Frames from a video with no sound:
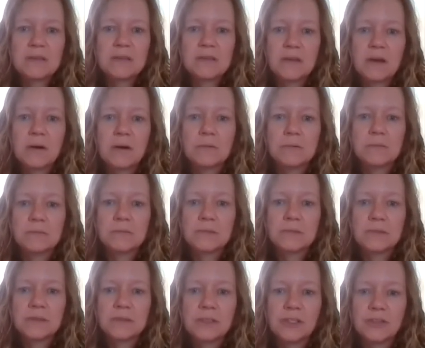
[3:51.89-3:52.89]
So,
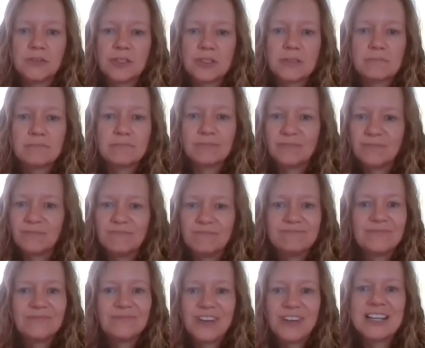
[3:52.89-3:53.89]
just
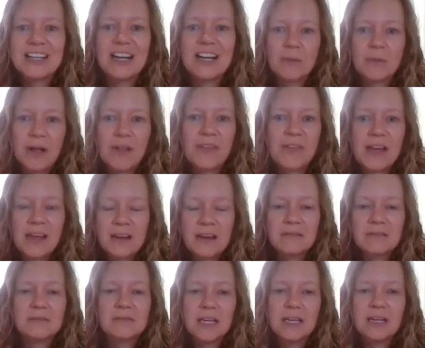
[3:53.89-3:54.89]
find out about that
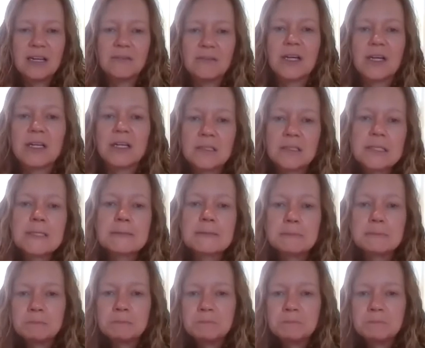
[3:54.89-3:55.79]
in advance.